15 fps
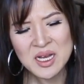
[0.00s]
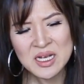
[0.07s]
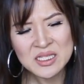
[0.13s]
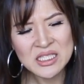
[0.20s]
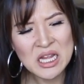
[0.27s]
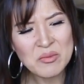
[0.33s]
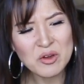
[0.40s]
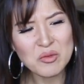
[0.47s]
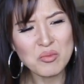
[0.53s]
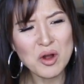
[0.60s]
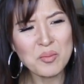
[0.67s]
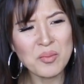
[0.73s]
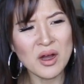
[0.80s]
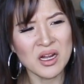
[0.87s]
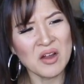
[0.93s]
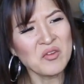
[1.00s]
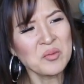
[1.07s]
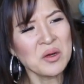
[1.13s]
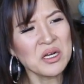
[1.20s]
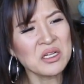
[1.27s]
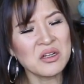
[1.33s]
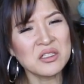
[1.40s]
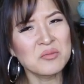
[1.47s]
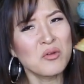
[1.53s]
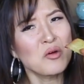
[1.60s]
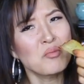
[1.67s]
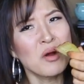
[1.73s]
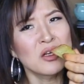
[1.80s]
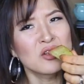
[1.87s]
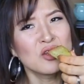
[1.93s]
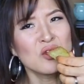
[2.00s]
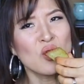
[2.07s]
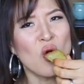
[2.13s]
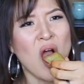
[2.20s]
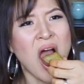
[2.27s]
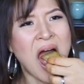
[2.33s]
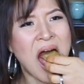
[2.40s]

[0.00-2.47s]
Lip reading: Same with mukbang. Everybody does mukbang too.